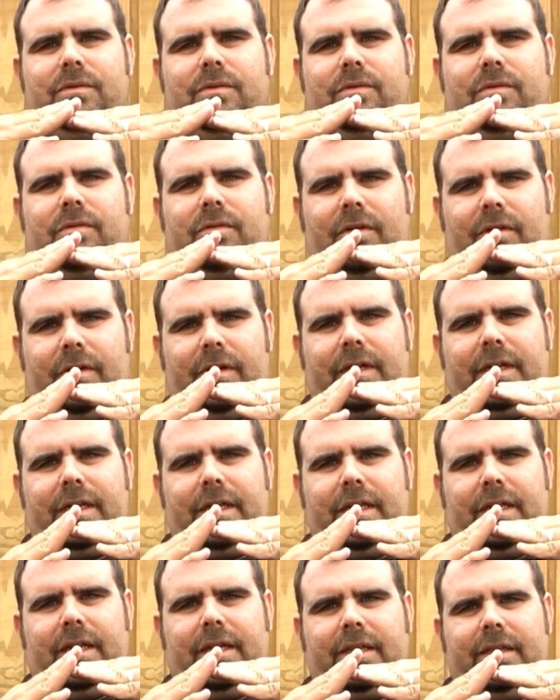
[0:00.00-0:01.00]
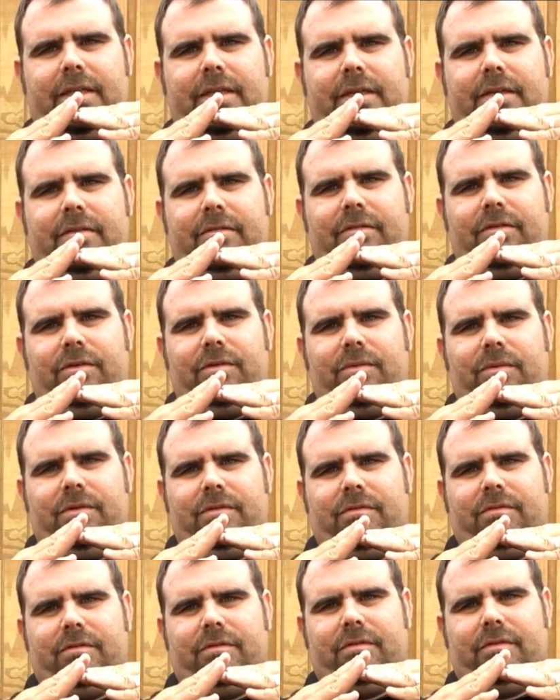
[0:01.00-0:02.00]
was starting to get like this, so it
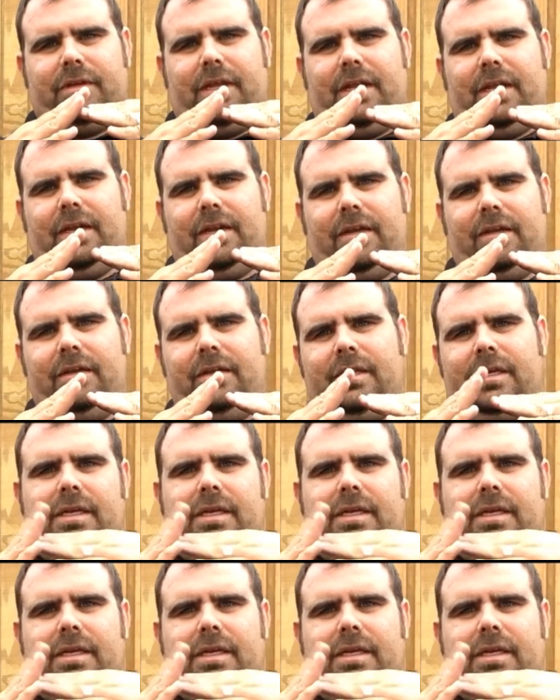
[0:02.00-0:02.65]
was just kind of